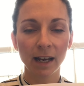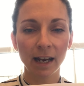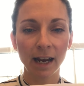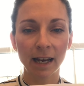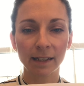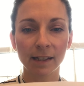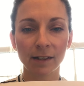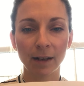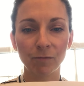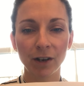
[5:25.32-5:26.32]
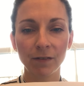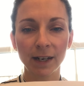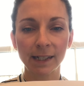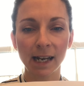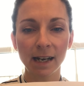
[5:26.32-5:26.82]
it. Then
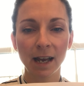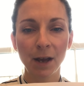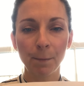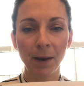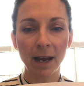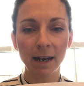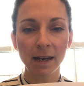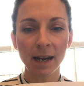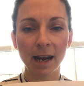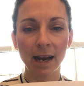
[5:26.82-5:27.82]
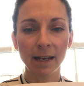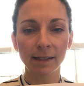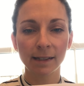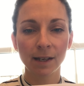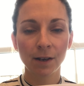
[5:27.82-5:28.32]
reread it. Pin
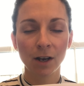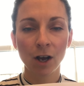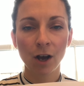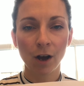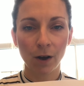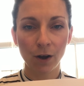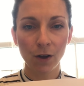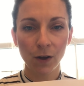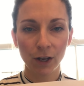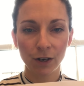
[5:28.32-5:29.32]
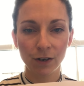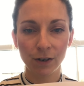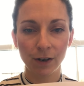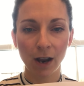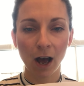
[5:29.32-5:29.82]
it
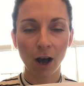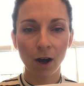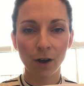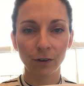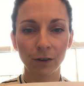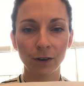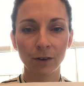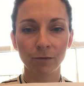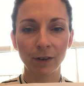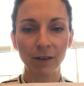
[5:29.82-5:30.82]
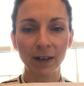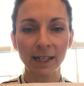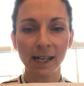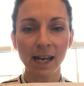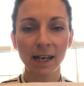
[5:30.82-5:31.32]
on.
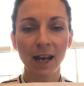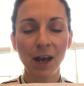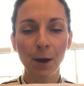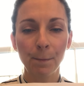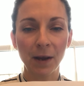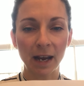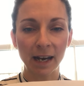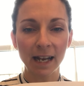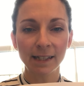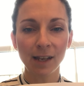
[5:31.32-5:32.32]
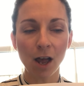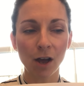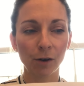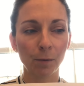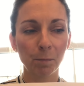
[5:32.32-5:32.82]
Reread it. Pin it
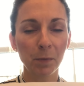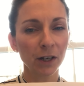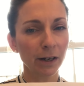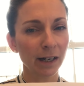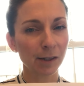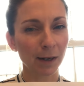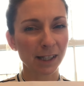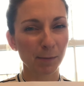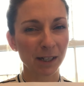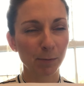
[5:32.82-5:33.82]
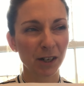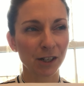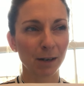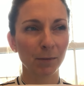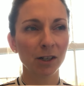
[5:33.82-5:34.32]
on. But you need to add some
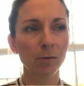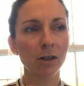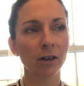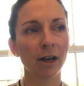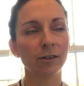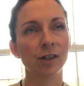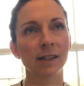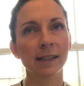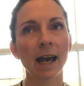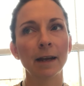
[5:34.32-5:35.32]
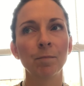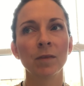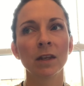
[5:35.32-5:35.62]
expression, because we're not going to just say